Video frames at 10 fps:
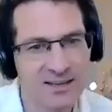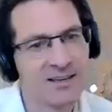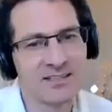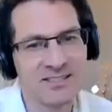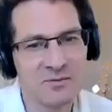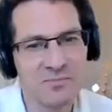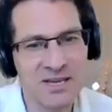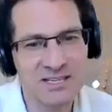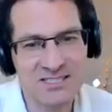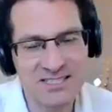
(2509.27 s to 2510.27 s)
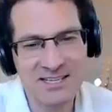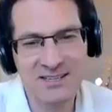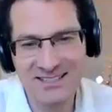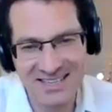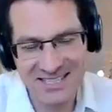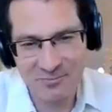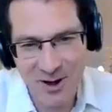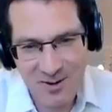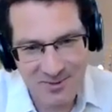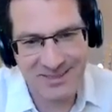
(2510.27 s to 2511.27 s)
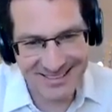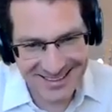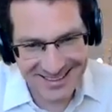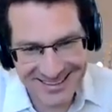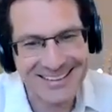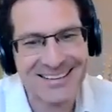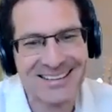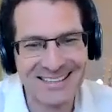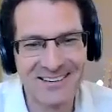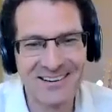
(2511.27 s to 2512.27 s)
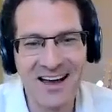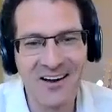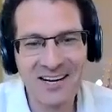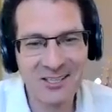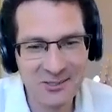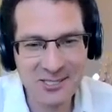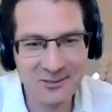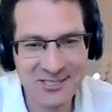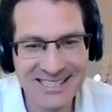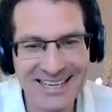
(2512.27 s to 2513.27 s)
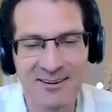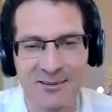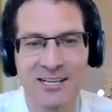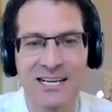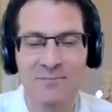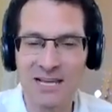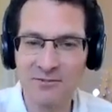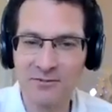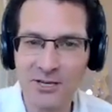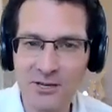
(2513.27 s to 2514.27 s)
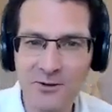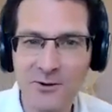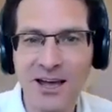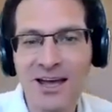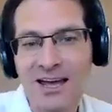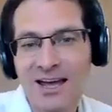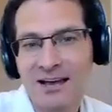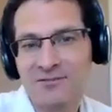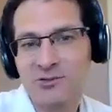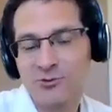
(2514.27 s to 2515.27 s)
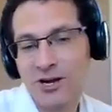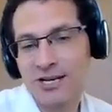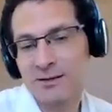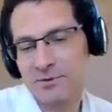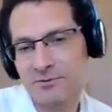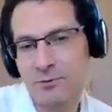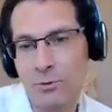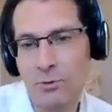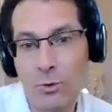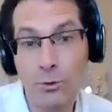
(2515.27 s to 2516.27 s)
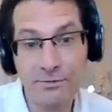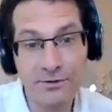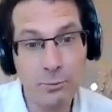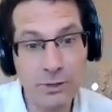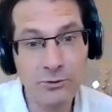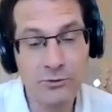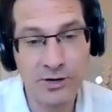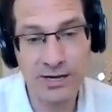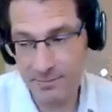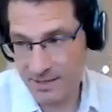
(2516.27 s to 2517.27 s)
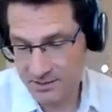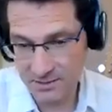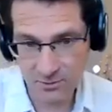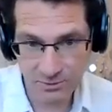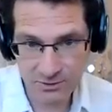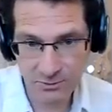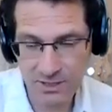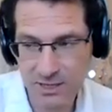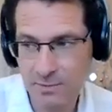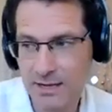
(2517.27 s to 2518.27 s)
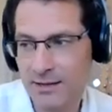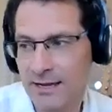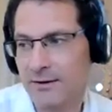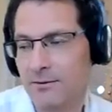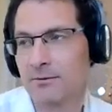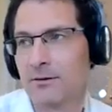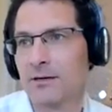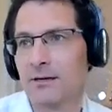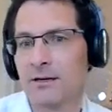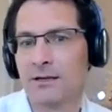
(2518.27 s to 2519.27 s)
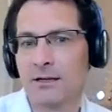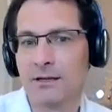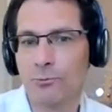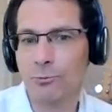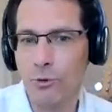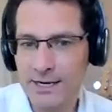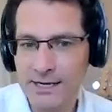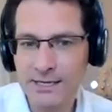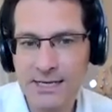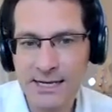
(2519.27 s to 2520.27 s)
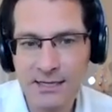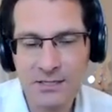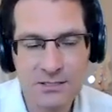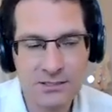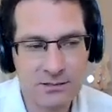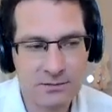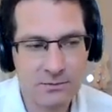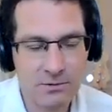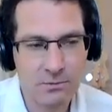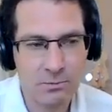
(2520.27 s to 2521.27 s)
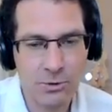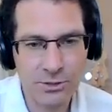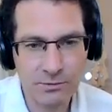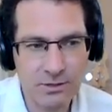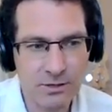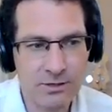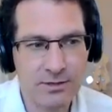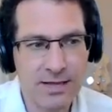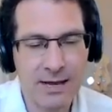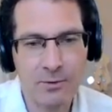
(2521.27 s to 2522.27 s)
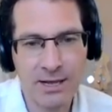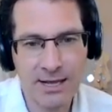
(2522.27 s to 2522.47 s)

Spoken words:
It's another bestseller experiment, archaeological dig going on here. But if you have tried it before, or if you will try it based on what we're talking about now, write in and tell us what you learned, how it